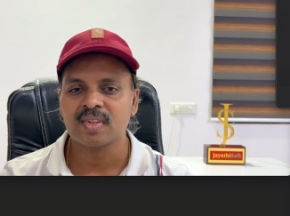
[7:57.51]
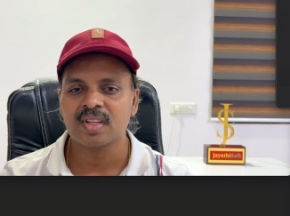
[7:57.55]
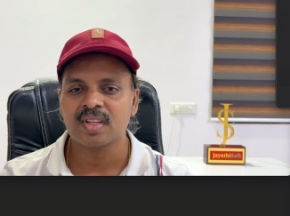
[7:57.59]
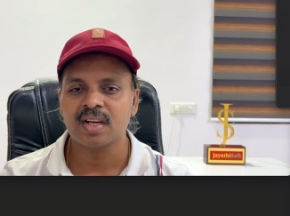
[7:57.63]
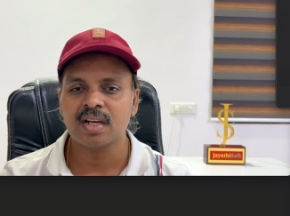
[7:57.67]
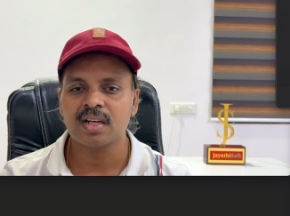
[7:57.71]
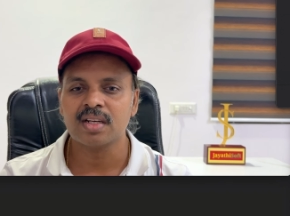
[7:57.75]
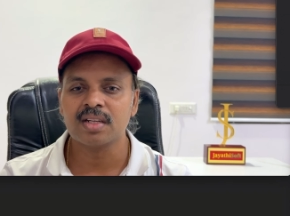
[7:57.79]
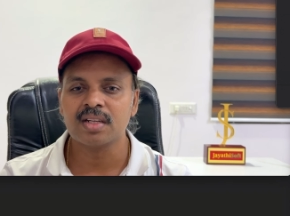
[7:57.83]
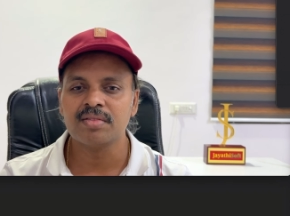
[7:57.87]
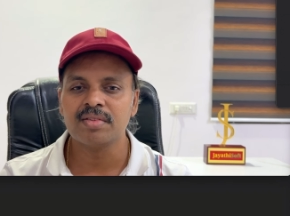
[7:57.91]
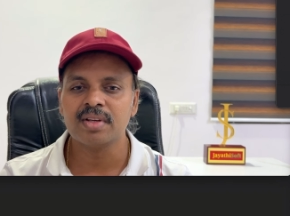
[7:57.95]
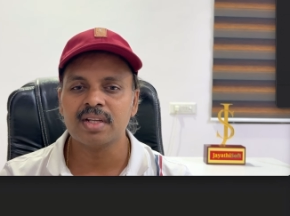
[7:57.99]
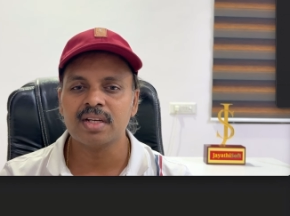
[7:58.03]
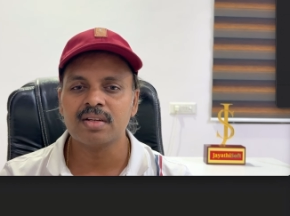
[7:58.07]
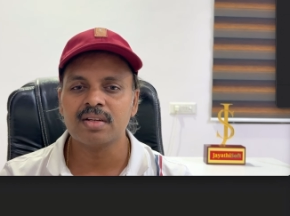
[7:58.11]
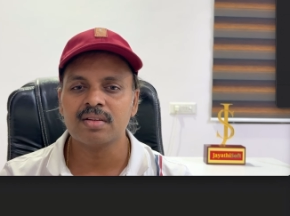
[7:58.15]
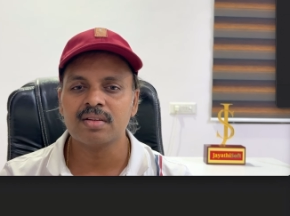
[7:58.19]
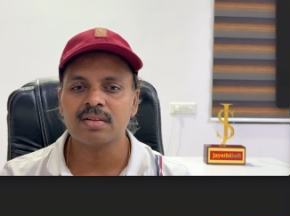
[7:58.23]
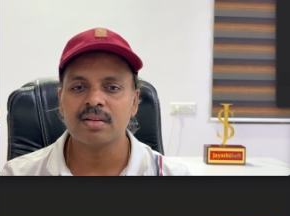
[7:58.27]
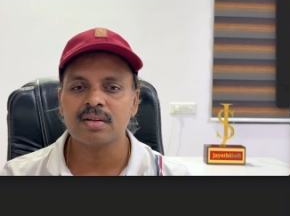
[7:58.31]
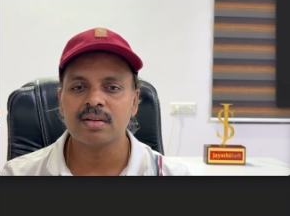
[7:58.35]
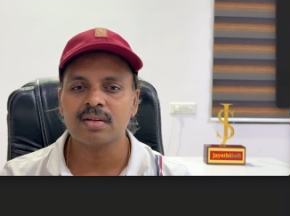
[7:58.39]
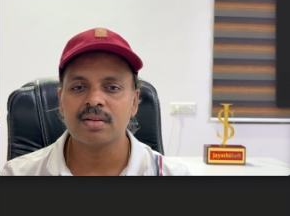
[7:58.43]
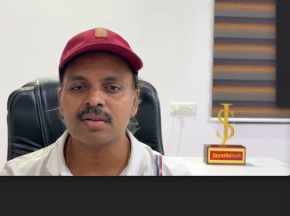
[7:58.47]
Or
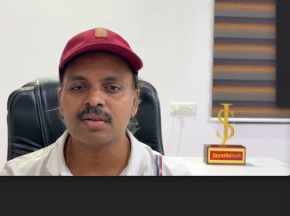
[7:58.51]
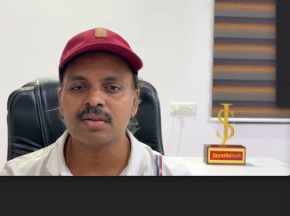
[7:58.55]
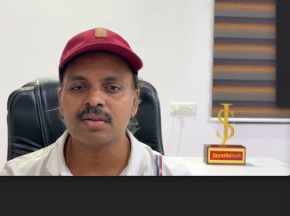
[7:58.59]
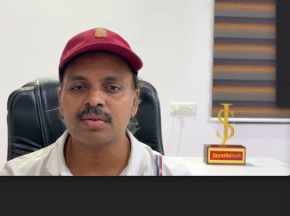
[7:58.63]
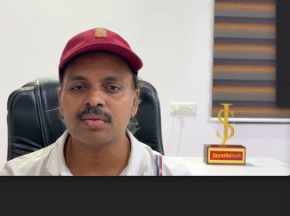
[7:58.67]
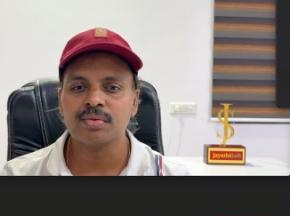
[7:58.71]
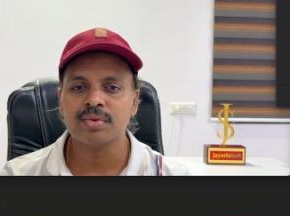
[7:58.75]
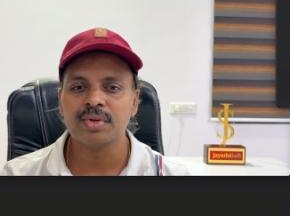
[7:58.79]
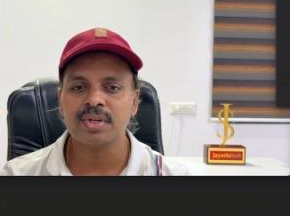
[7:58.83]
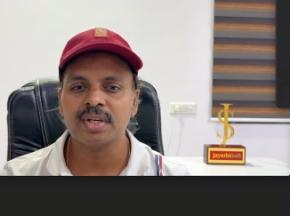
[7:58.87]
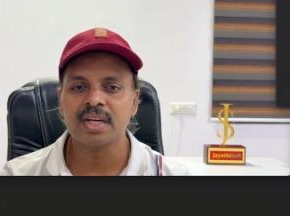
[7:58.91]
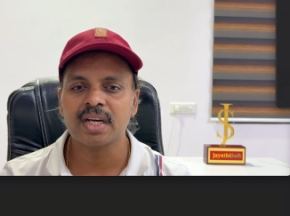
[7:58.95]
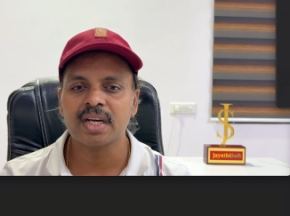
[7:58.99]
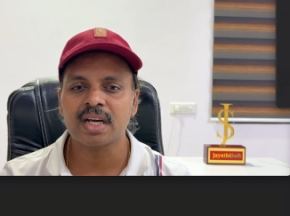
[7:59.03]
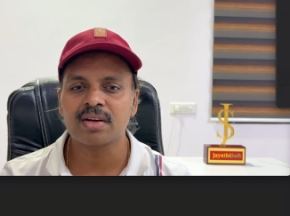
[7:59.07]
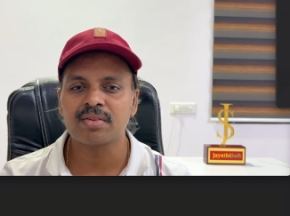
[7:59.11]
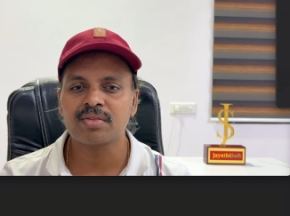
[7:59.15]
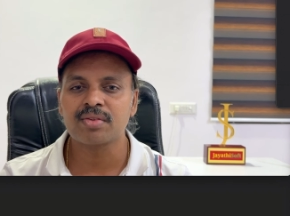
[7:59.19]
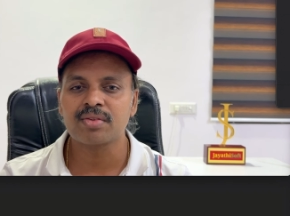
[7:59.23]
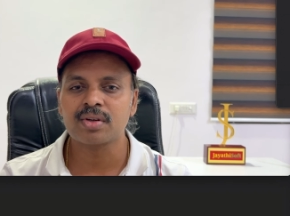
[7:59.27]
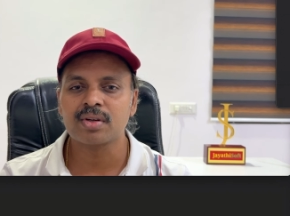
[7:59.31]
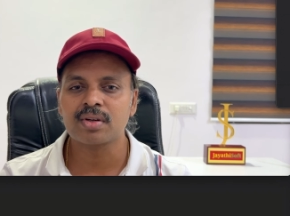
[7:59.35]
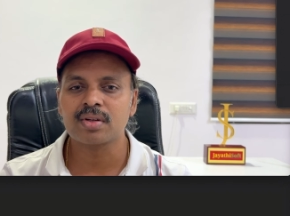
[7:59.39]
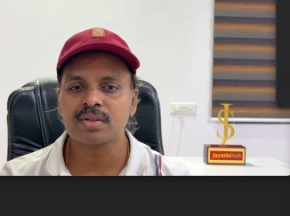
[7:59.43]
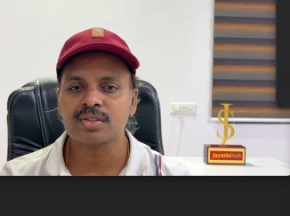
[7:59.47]
even we
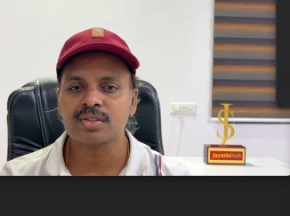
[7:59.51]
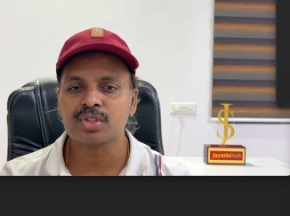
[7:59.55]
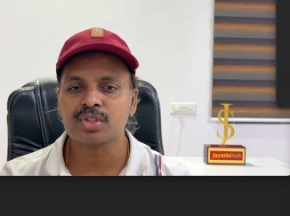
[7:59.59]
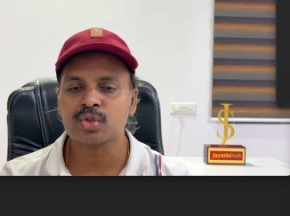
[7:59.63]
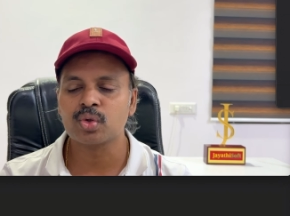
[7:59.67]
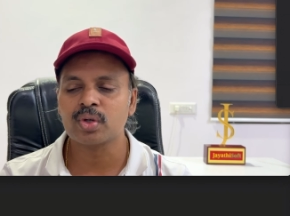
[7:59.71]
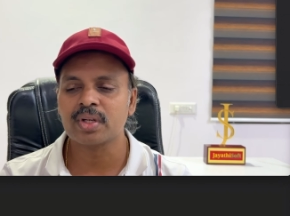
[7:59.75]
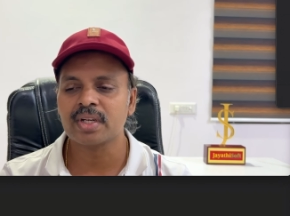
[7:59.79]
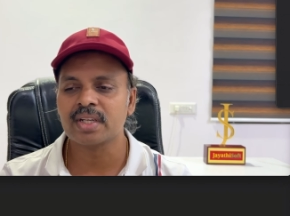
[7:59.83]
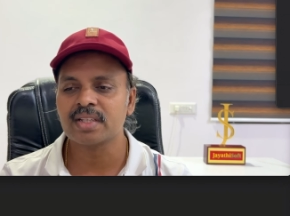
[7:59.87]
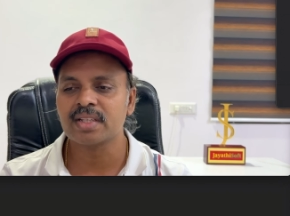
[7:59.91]
have storage